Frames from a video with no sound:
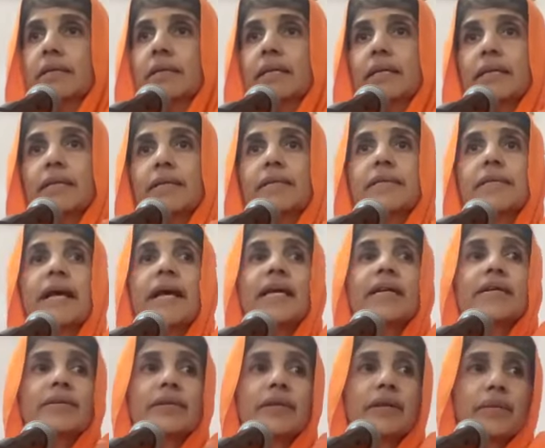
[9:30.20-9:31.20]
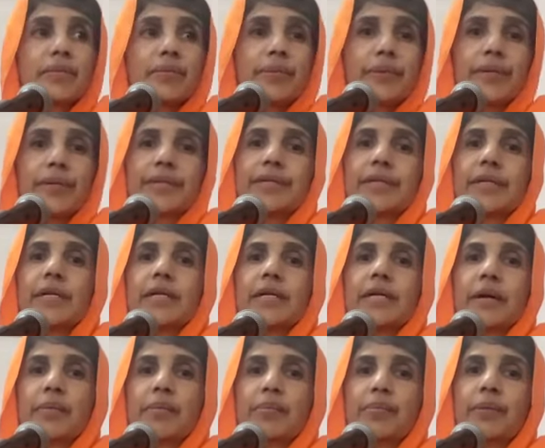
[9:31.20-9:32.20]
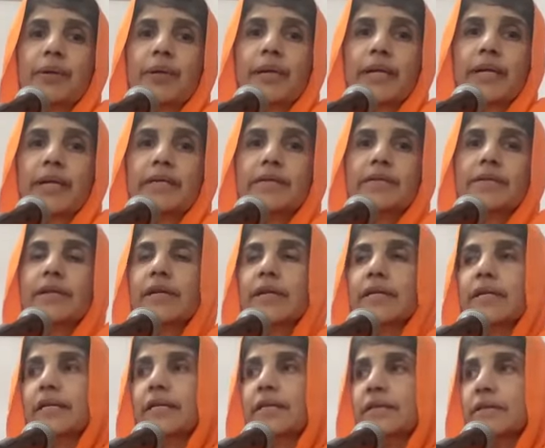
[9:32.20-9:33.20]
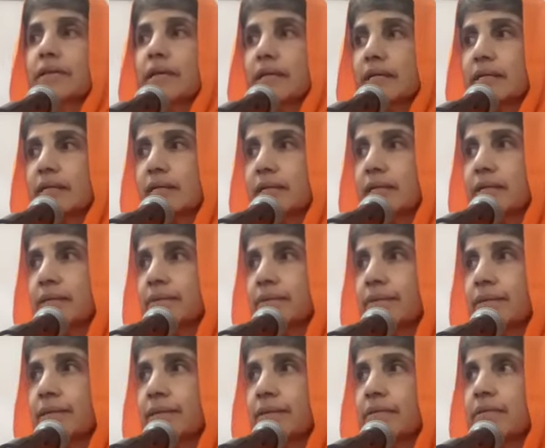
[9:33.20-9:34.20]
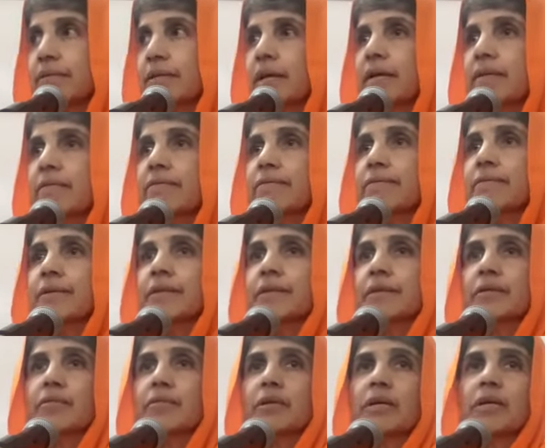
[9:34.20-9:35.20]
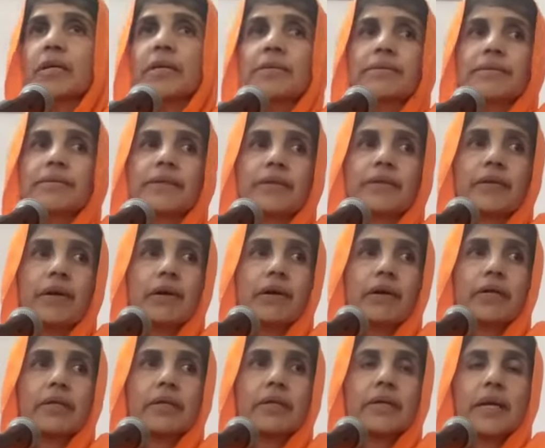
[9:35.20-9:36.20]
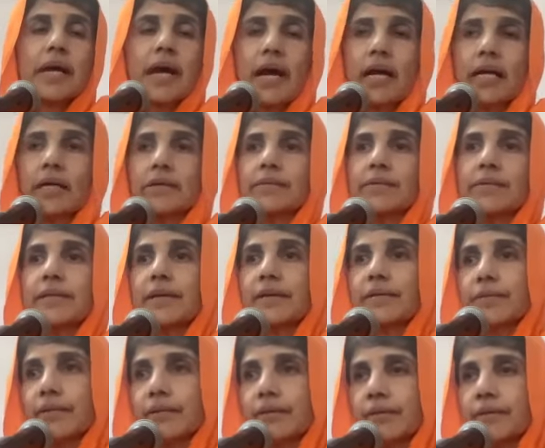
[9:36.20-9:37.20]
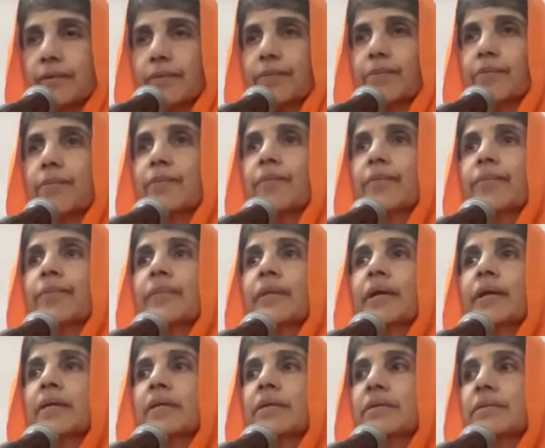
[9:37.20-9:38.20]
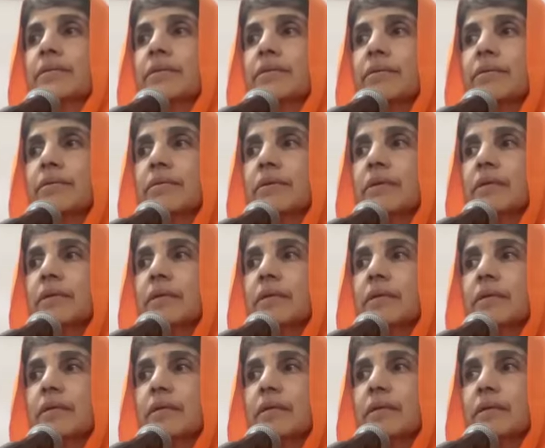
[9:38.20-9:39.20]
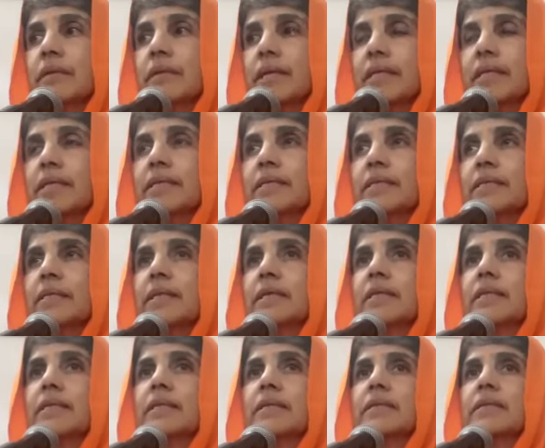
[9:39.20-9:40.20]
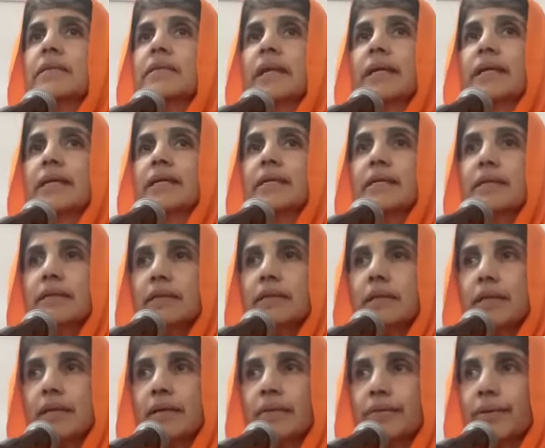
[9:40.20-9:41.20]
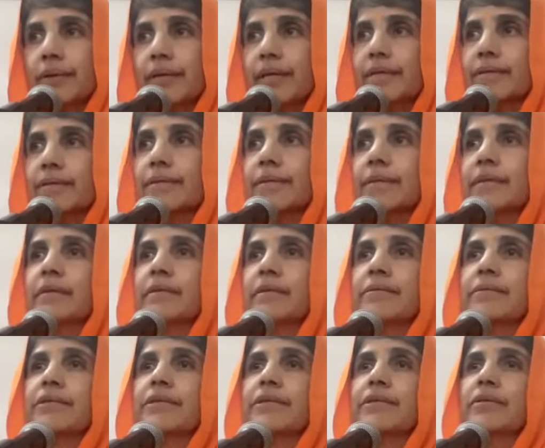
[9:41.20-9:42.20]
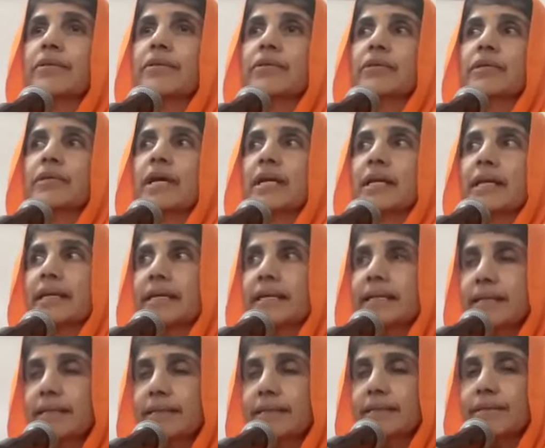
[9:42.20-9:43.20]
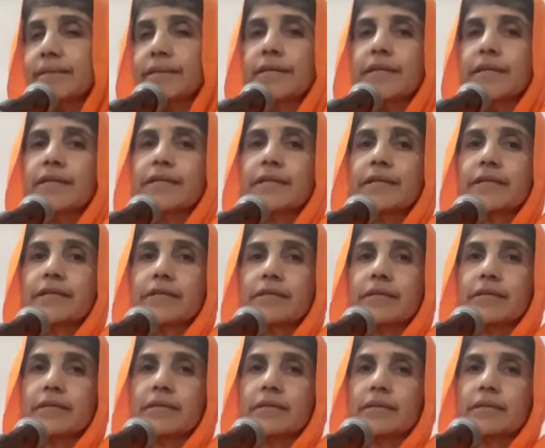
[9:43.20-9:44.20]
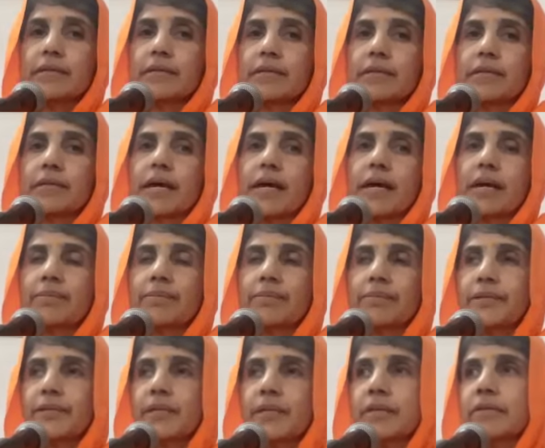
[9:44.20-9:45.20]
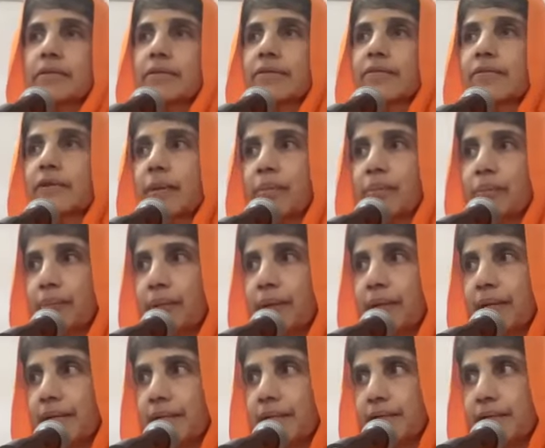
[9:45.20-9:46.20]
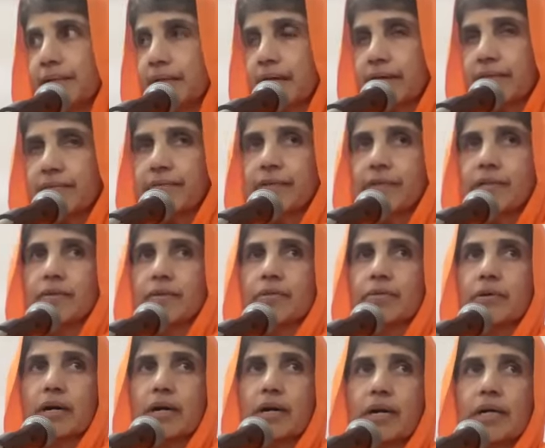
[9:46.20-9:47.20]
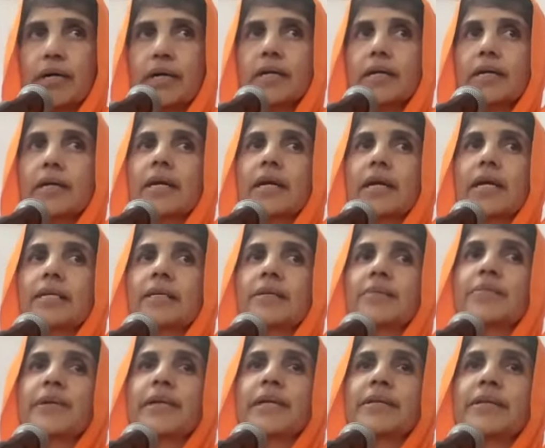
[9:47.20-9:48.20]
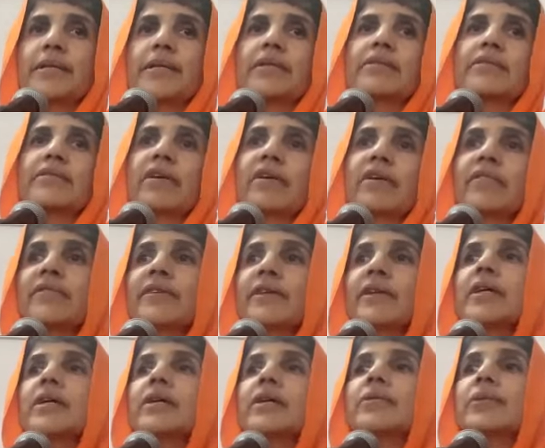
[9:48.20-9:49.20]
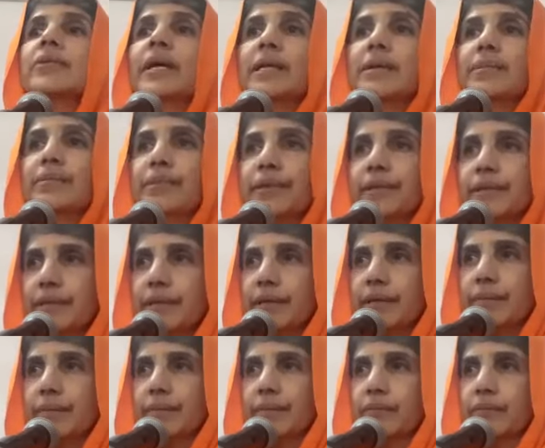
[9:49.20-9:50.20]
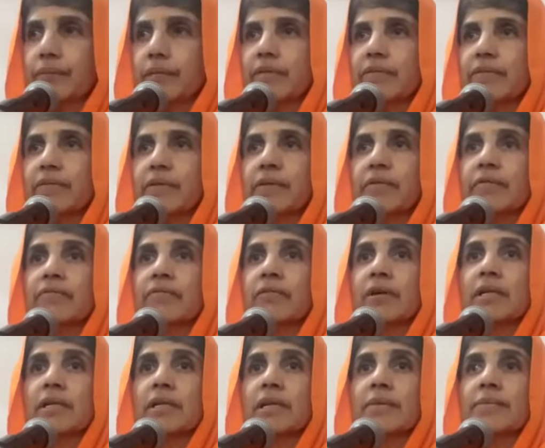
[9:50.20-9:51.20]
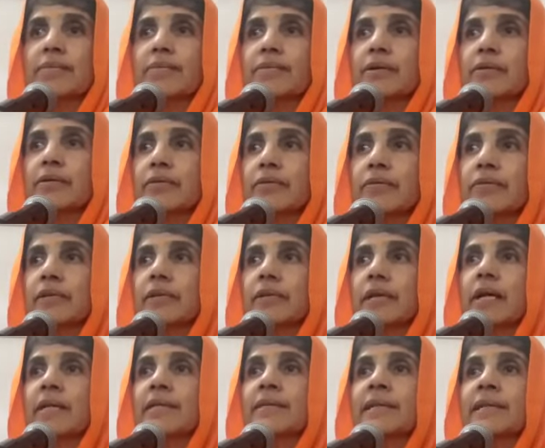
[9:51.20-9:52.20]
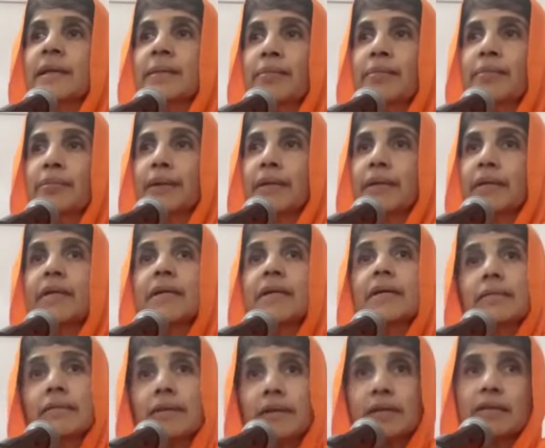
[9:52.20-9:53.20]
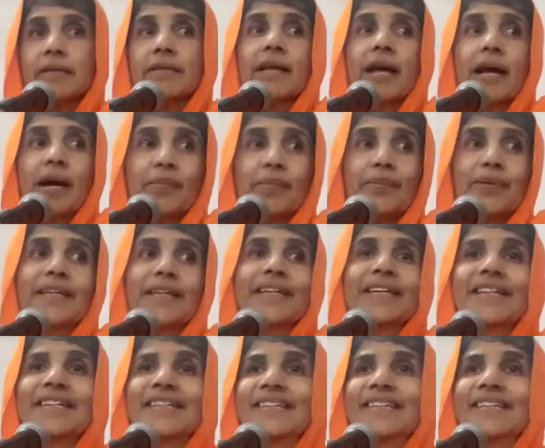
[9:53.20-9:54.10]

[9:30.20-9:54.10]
exacerbate complaints, discontent with the self, with the world, with God, and with everything. And so there is certain subtle ways in which those are released. There is an absence of complaints after yoga and a presence of well-being. Even if one comes out of the class limping, one is happy.